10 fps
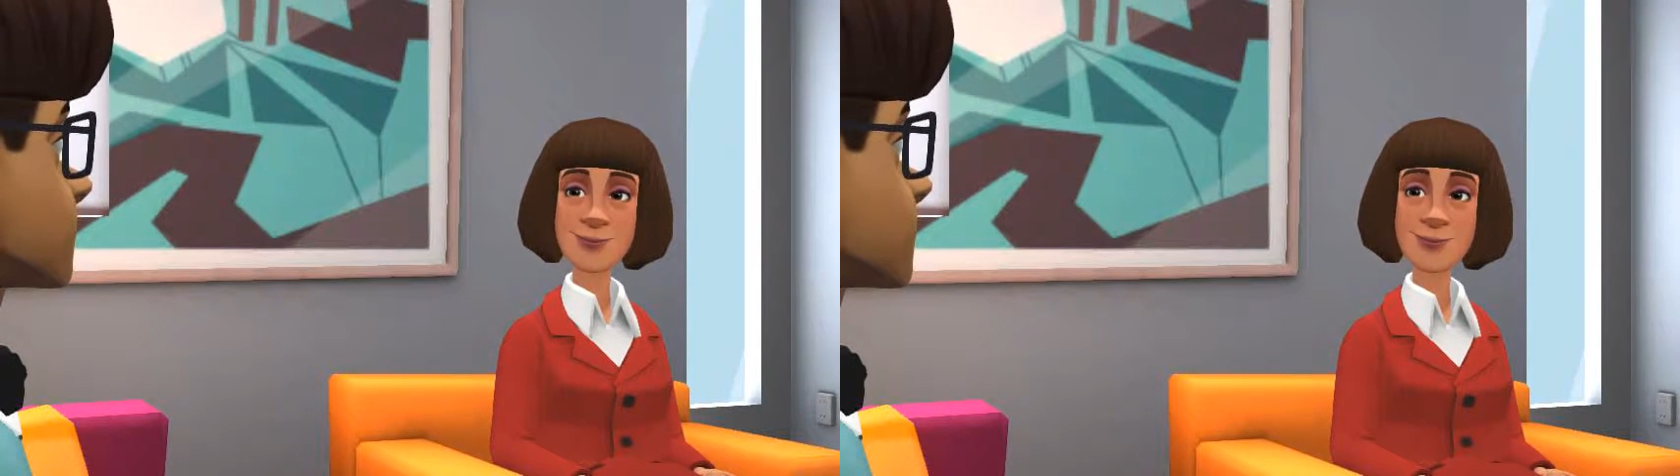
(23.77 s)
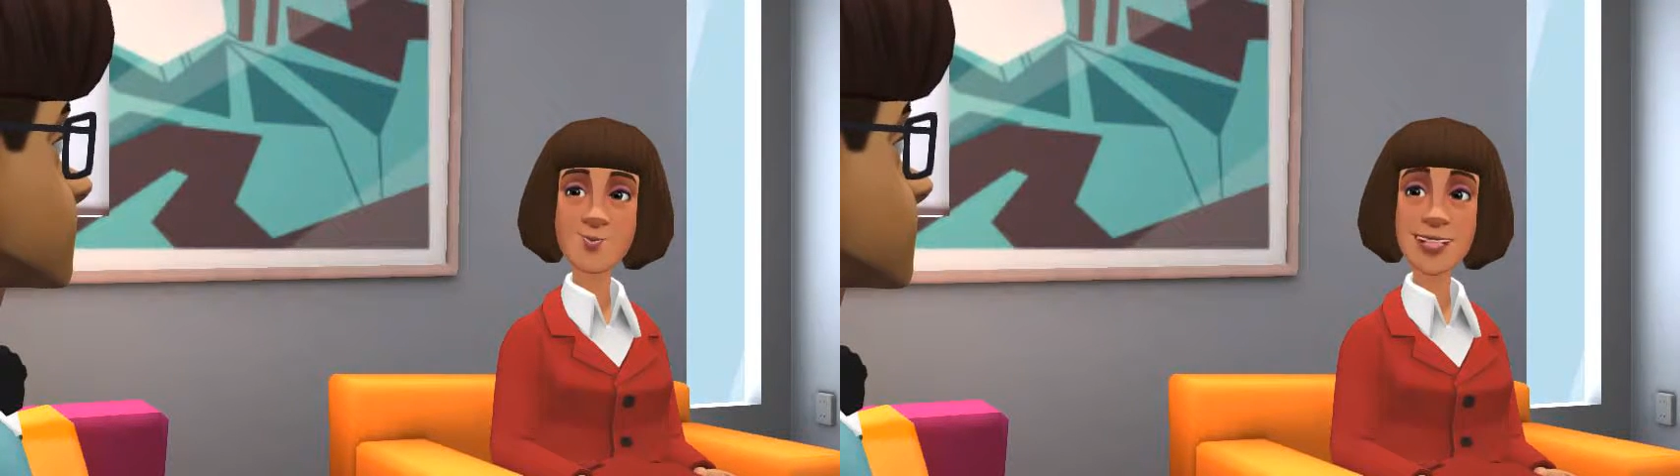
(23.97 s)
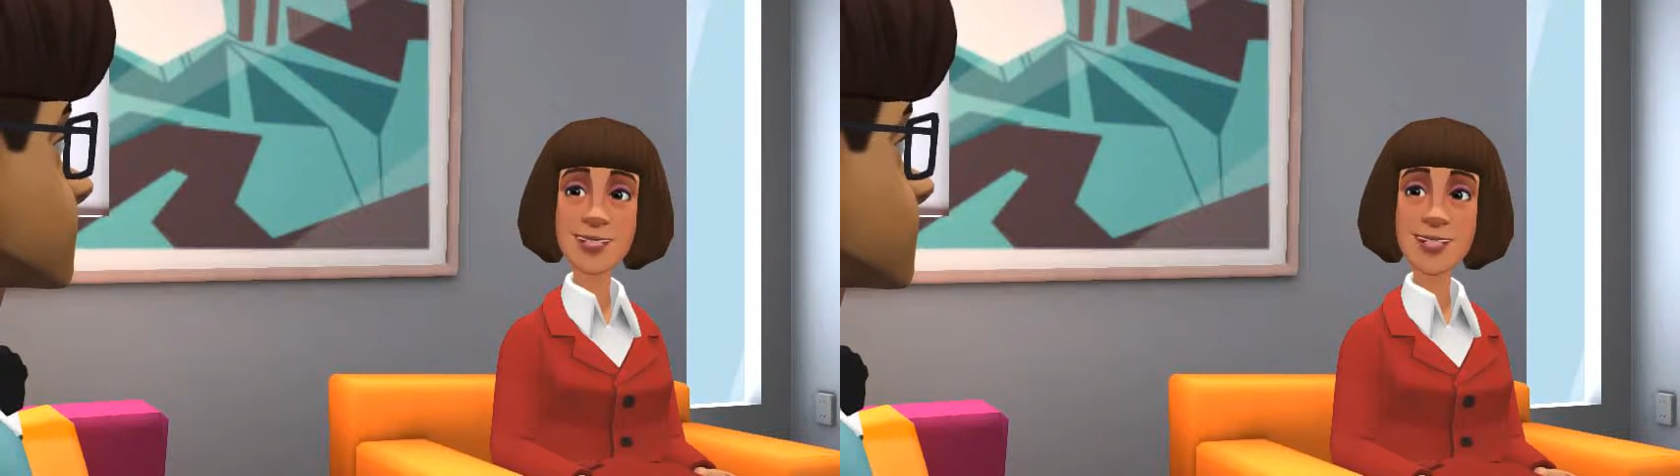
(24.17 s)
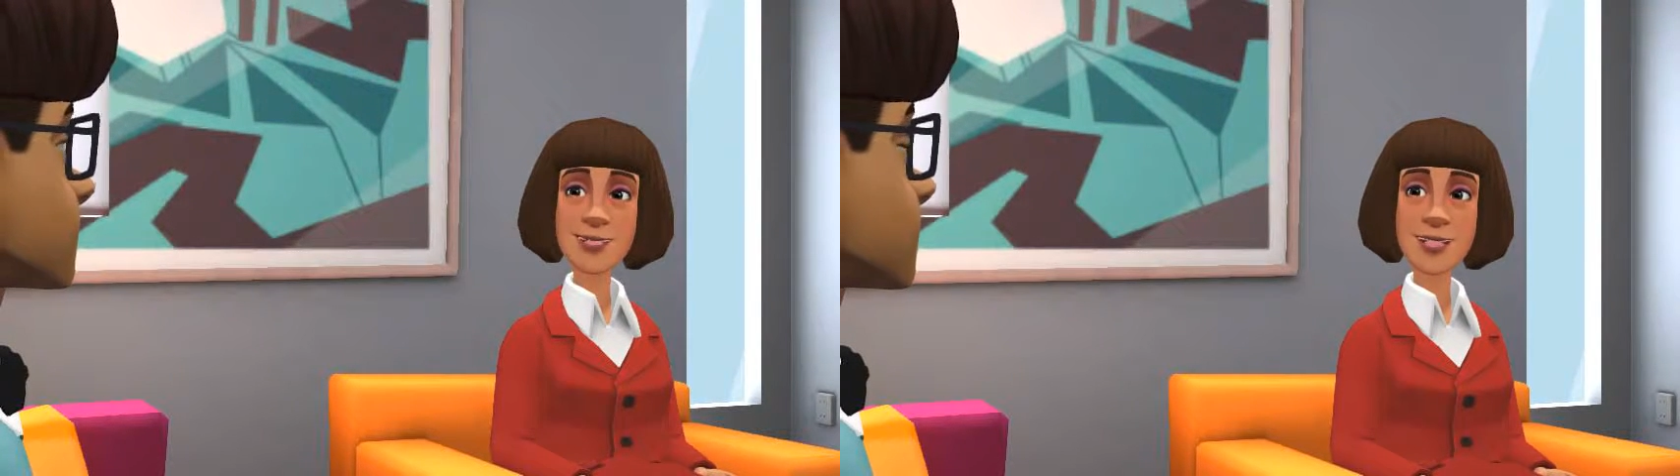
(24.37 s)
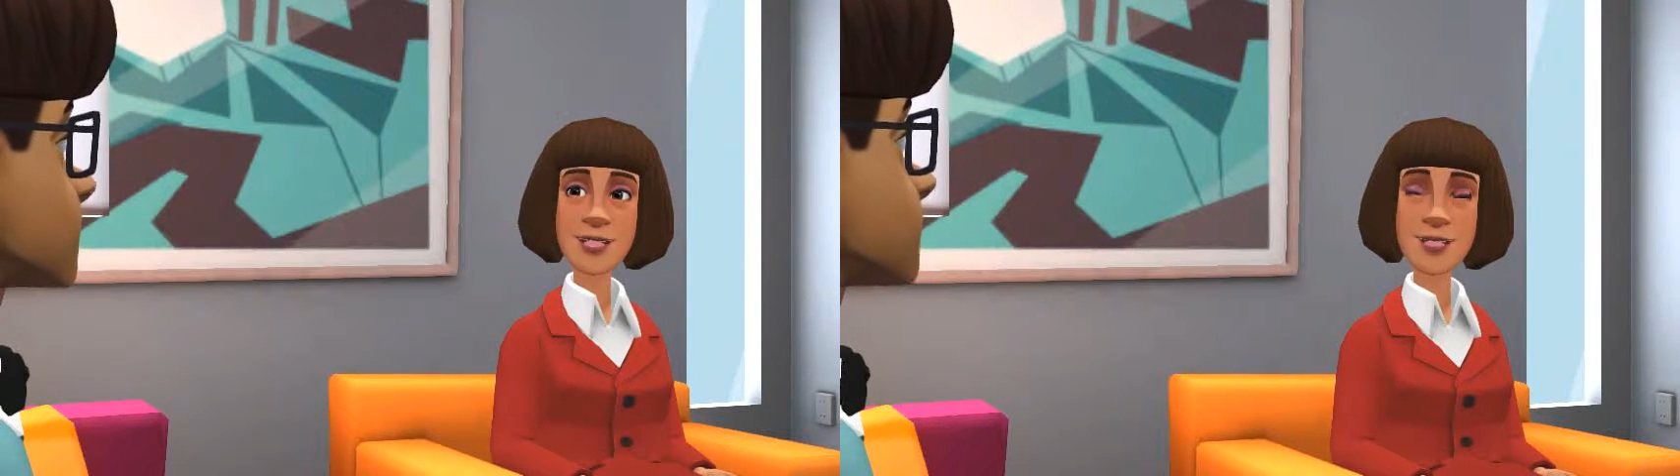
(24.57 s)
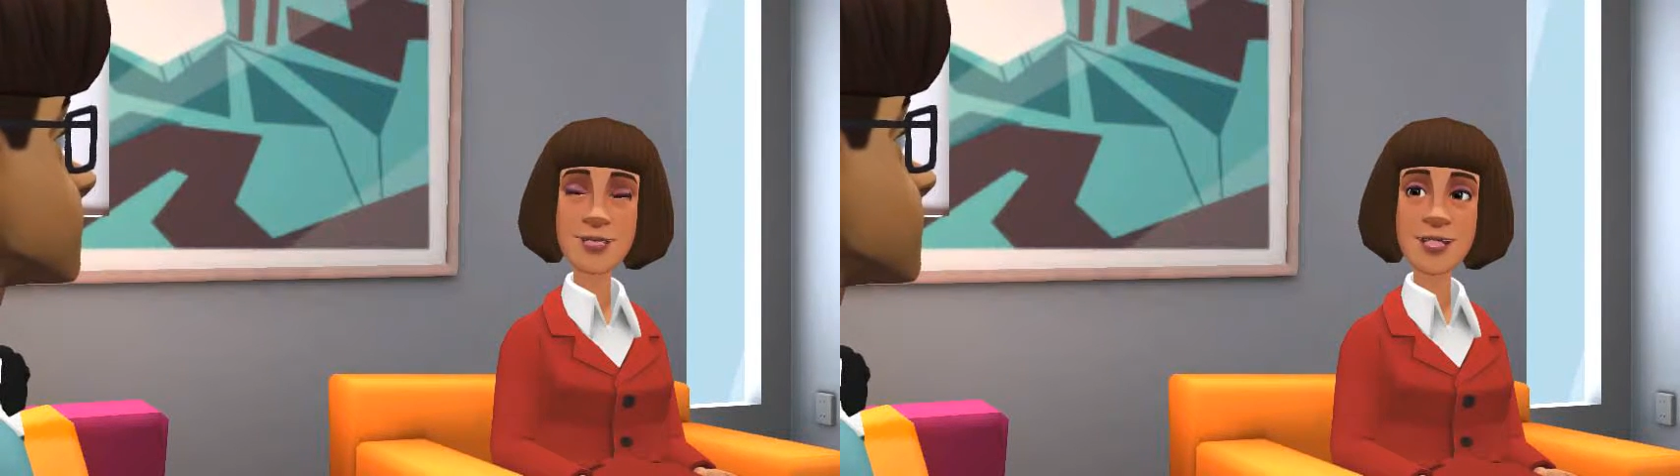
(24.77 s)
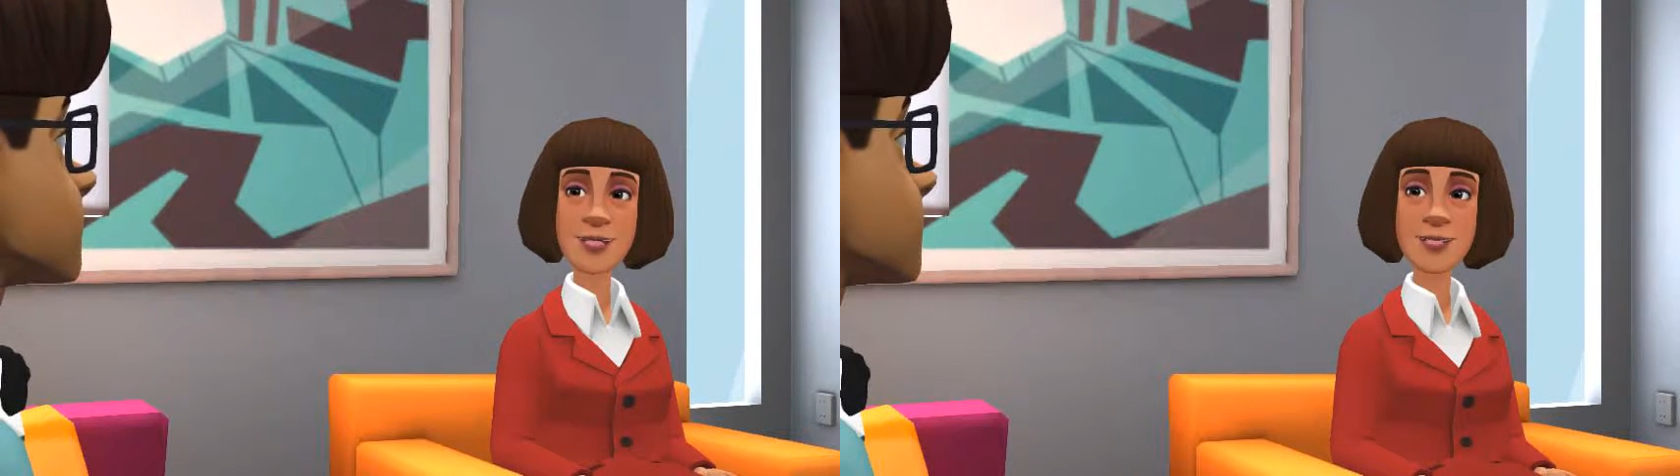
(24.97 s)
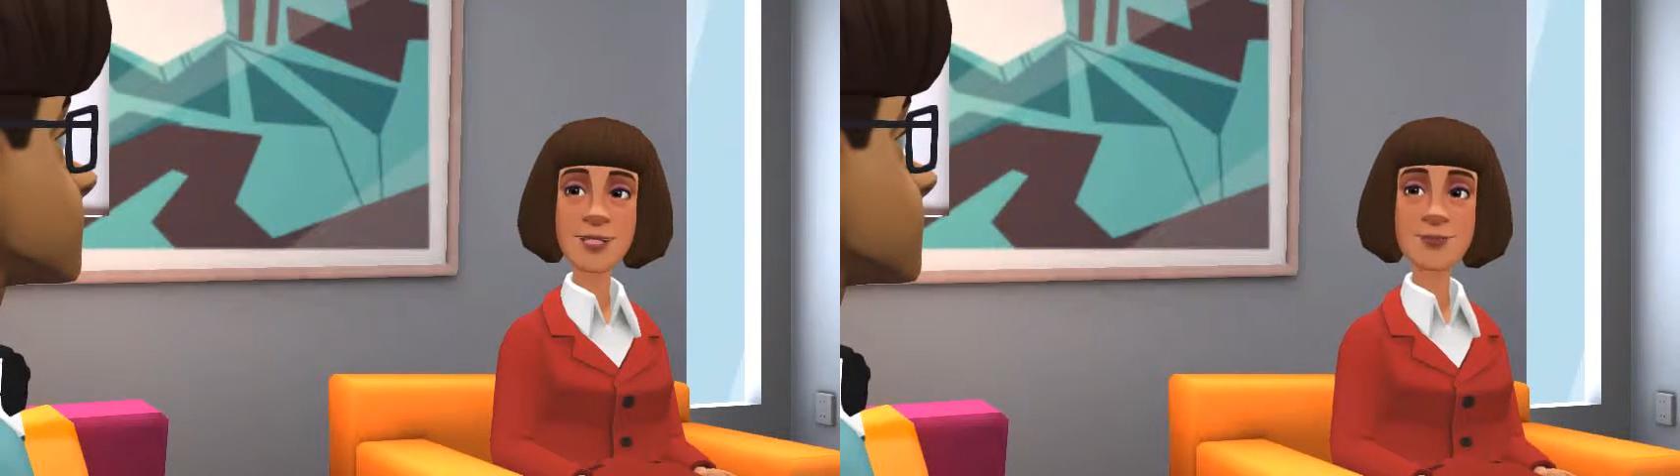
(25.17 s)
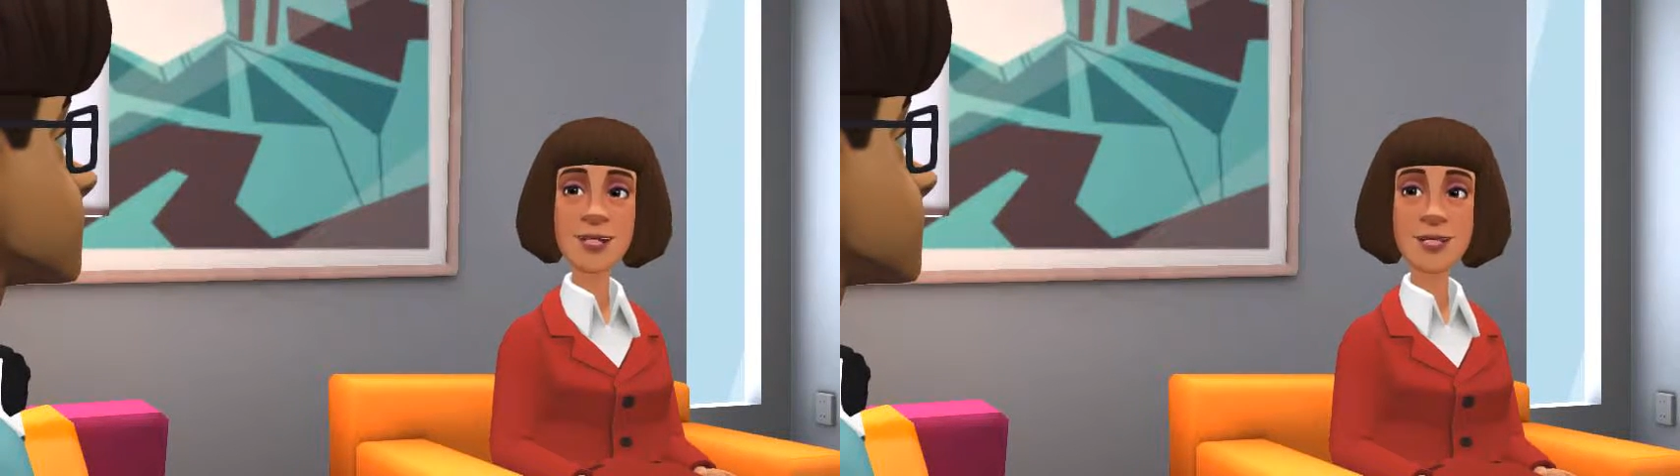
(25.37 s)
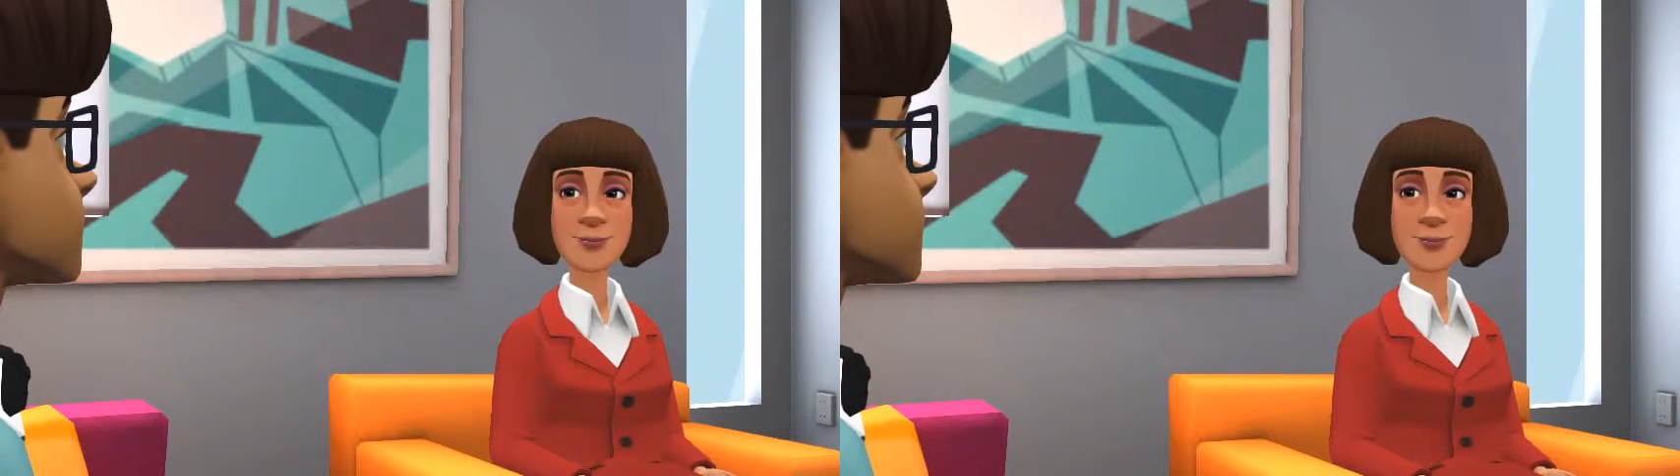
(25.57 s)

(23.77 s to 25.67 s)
What considerations apply?